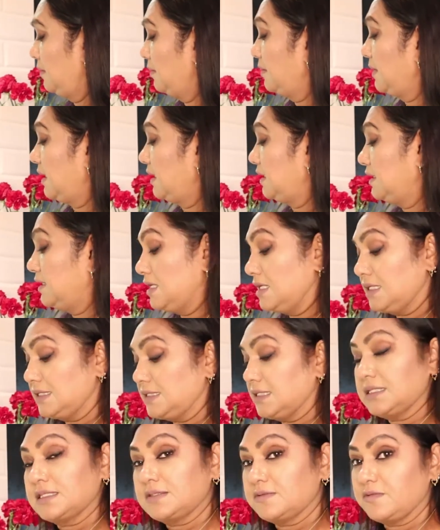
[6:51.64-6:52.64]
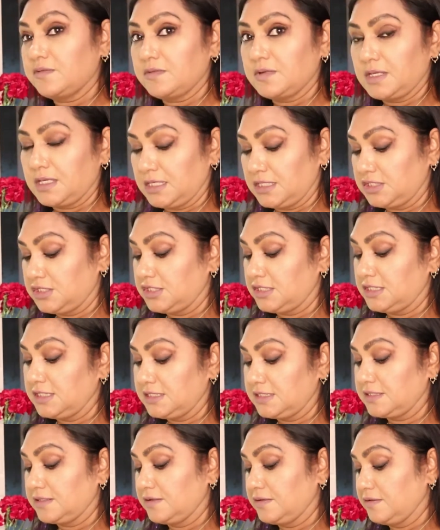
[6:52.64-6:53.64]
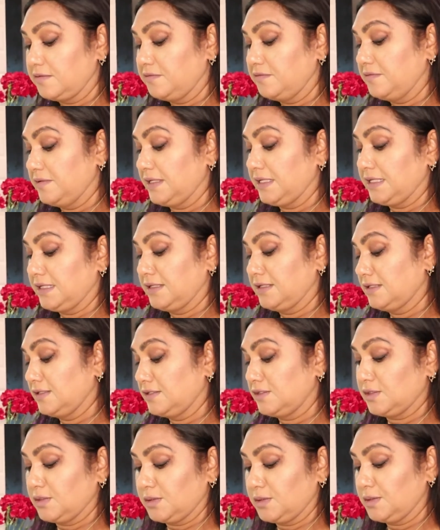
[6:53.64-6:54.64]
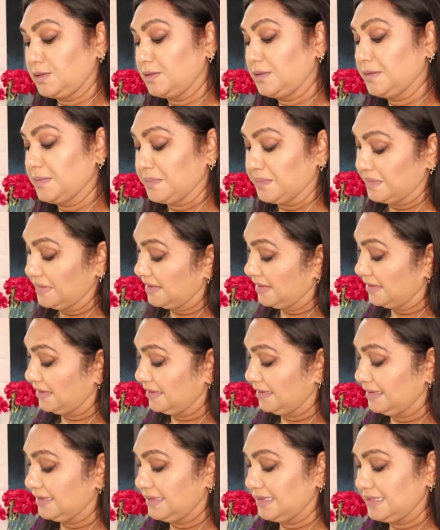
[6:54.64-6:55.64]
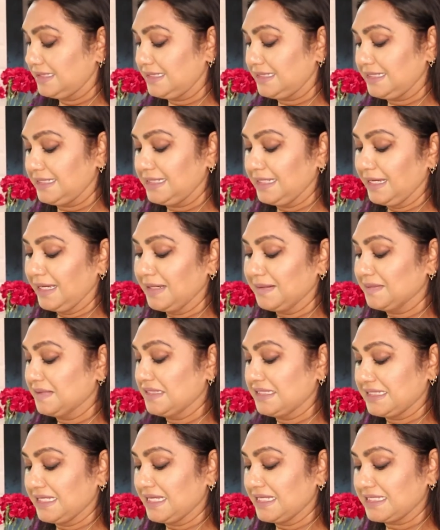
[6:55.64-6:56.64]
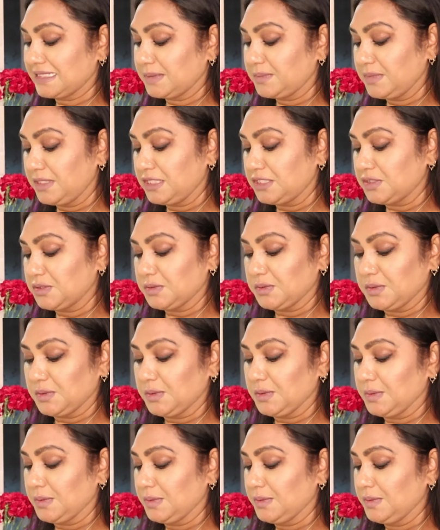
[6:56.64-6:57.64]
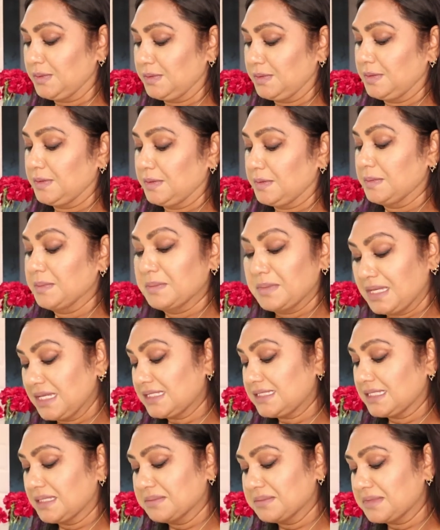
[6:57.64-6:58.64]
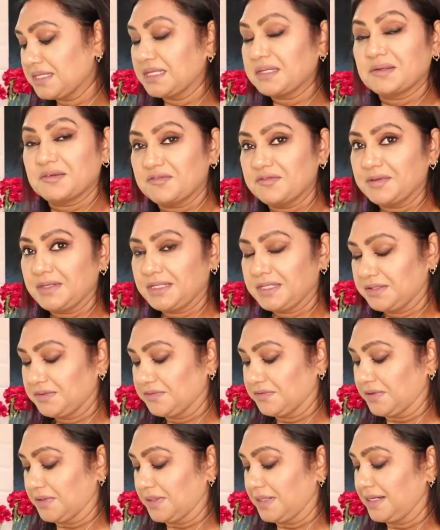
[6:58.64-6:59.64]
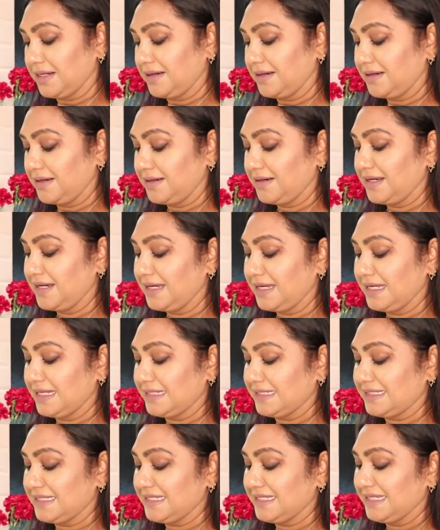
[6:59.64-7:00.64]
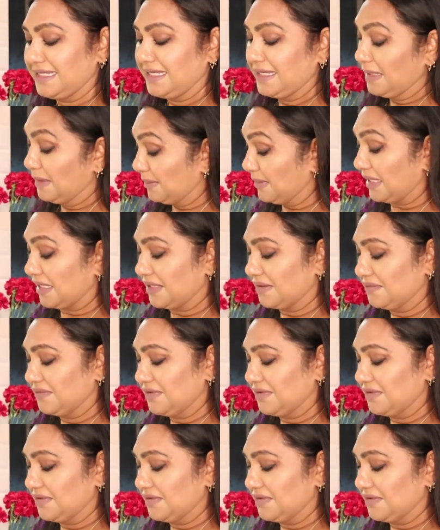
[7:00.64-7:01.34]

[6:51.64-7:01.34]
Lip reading: My niece is she's a vegan, so she always asks me to make something vegan for her and make a